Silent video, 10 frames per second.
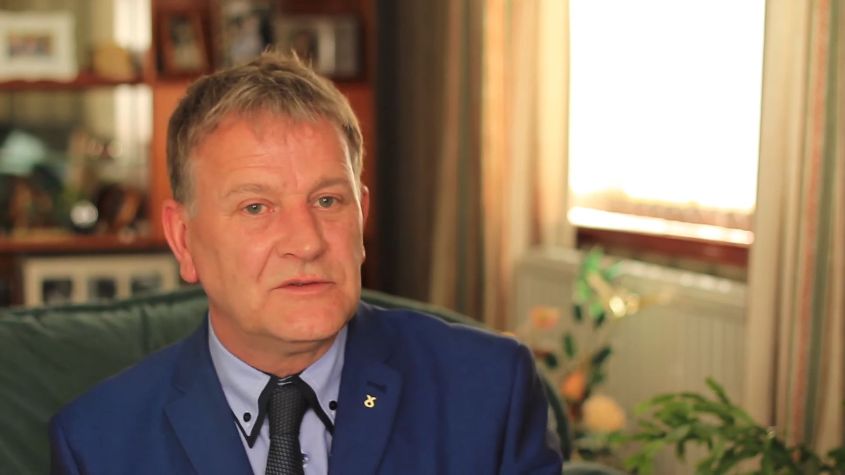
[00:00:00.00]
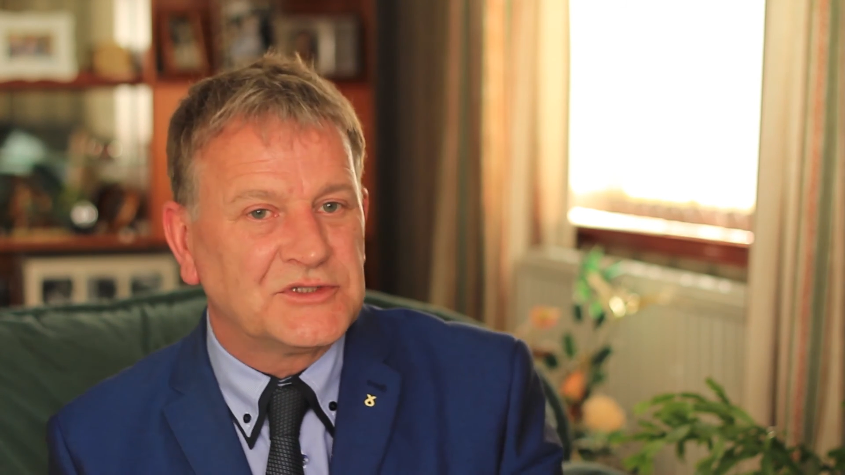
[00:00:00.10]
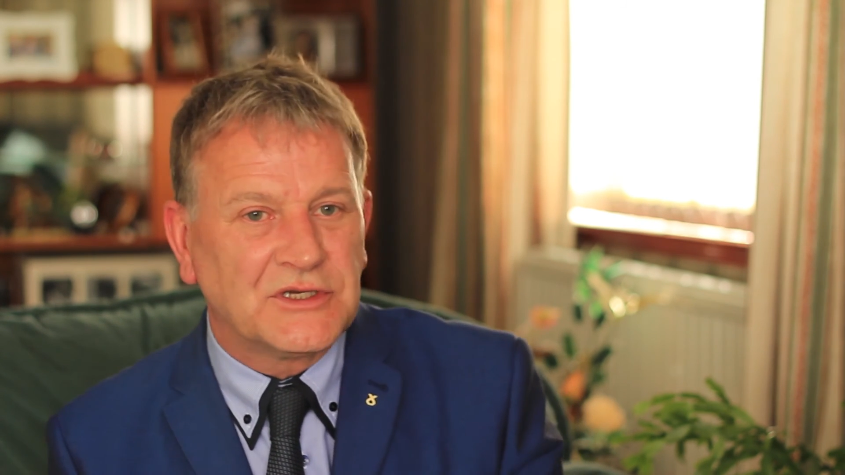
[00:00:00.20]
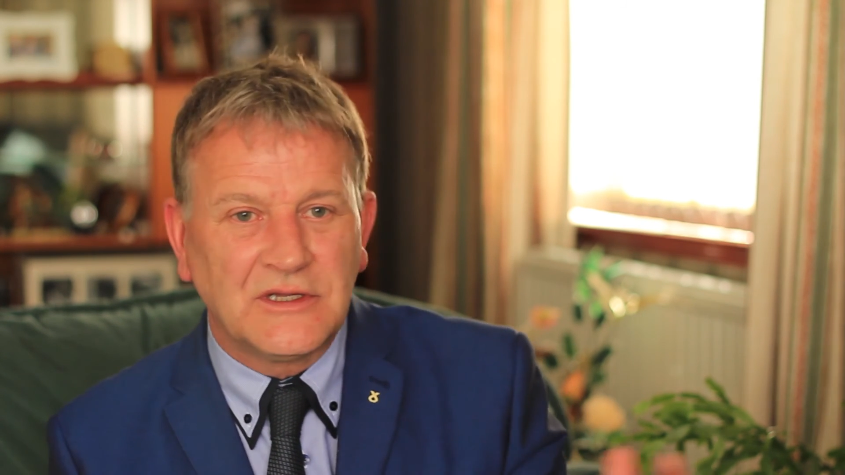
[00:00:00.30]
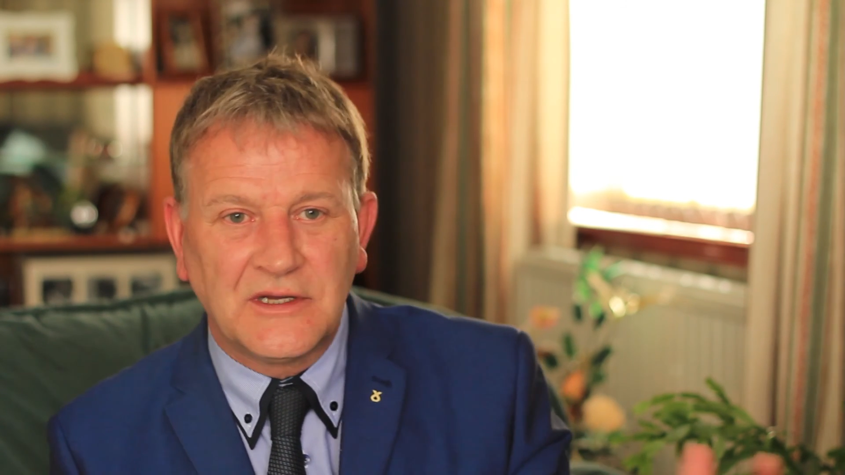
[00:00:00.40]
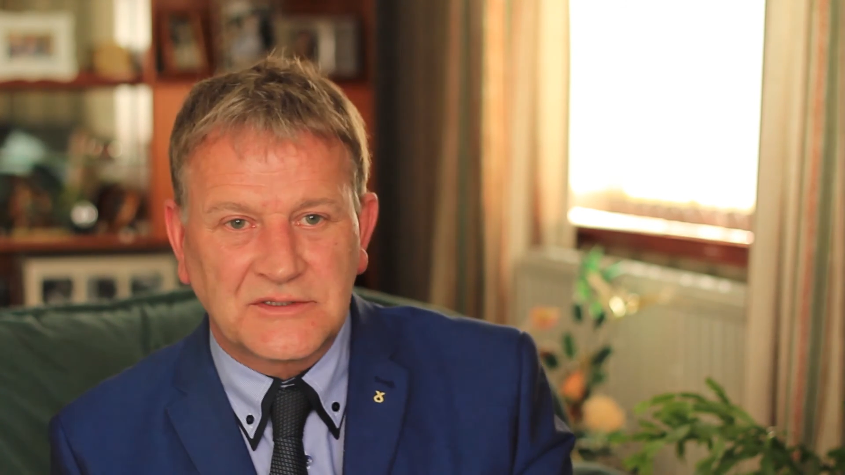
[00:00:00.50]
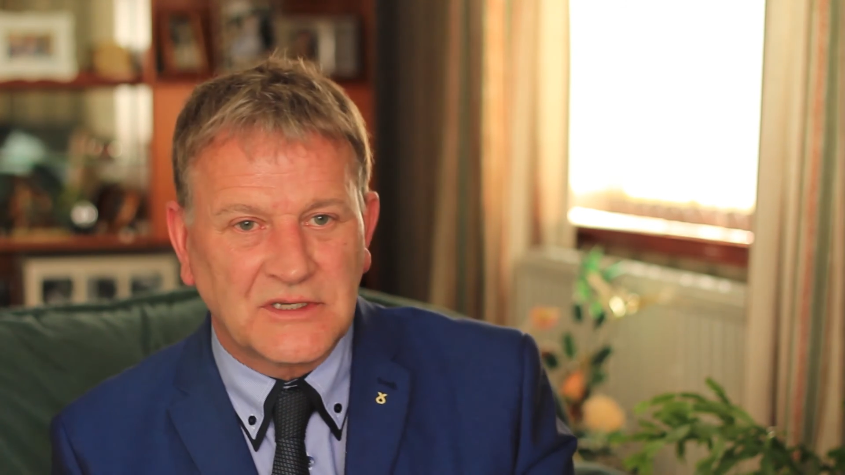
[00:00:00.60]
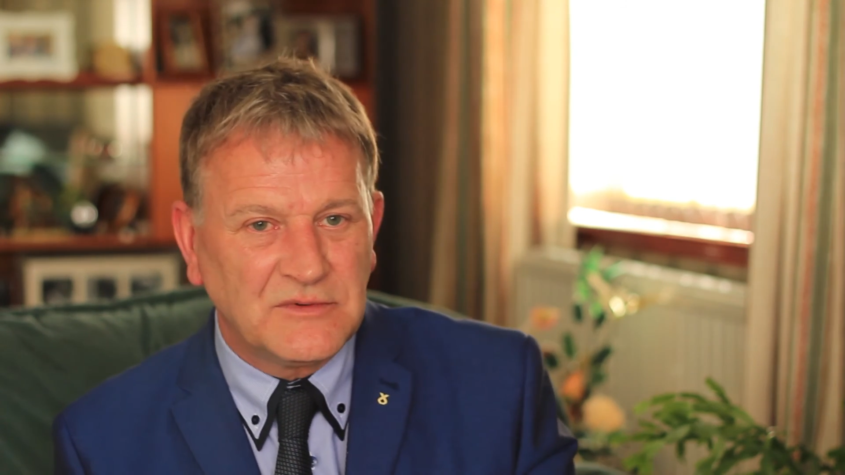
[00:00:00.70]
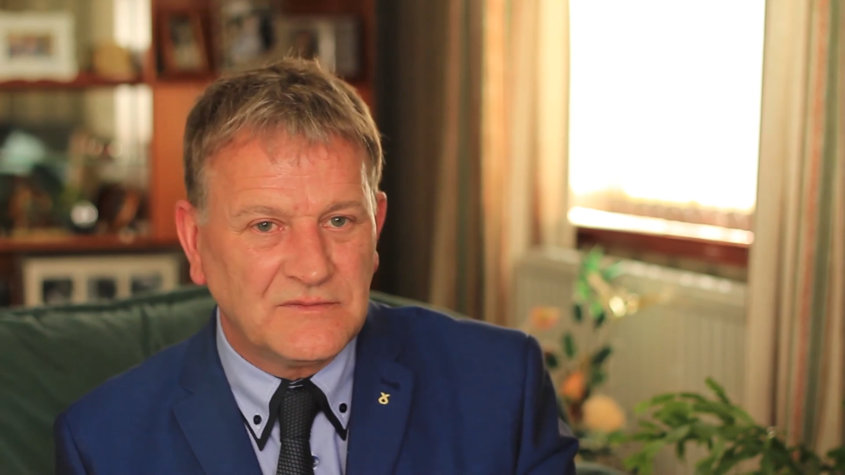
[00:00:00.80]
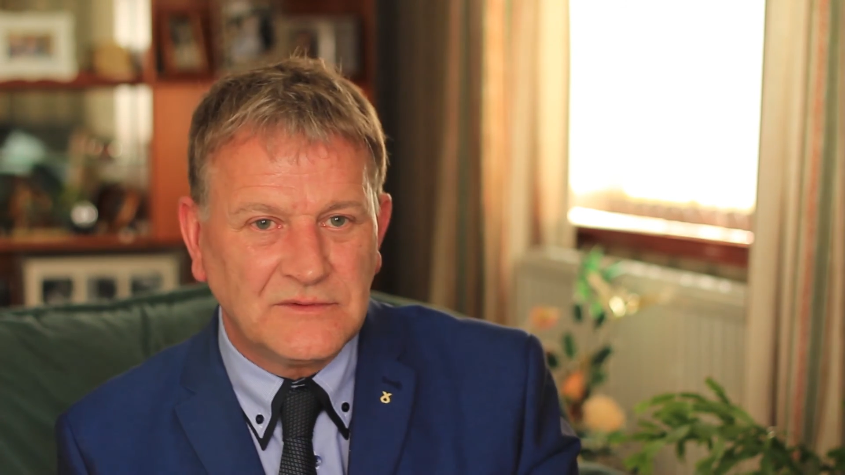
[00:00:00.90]
Sheila Ann
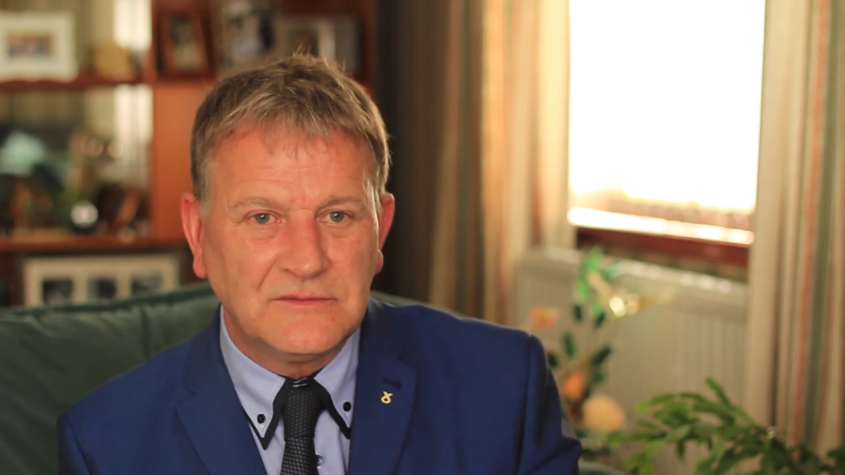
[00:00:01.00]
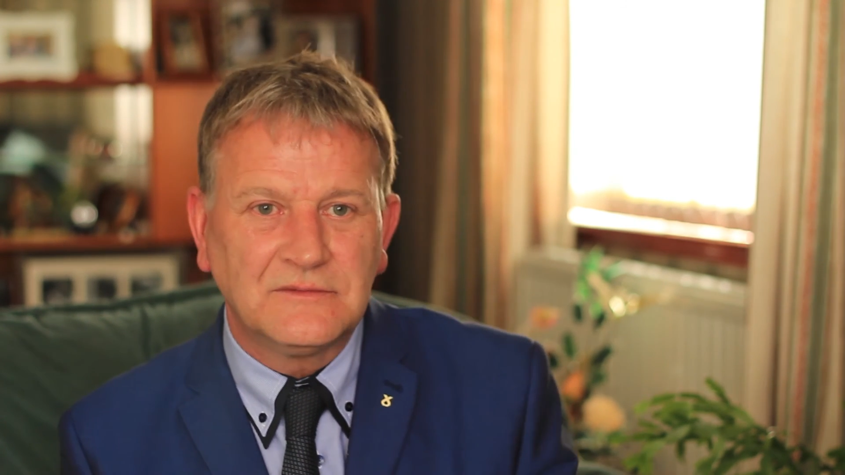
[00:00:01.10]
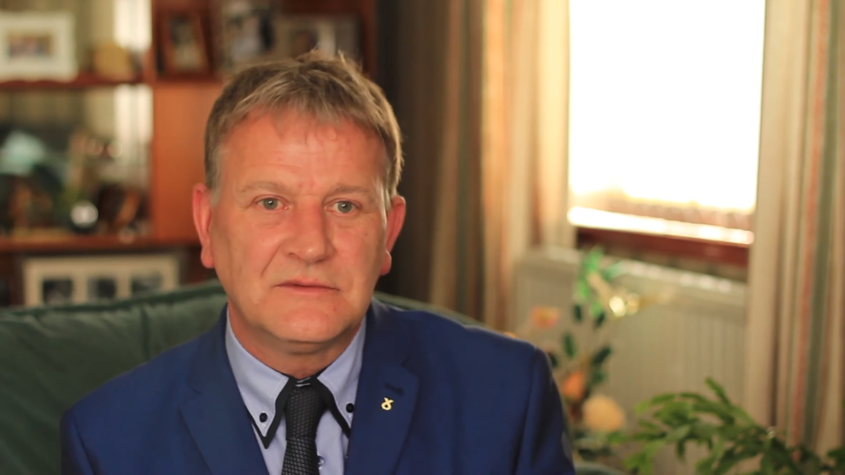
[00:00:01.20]
Somerville,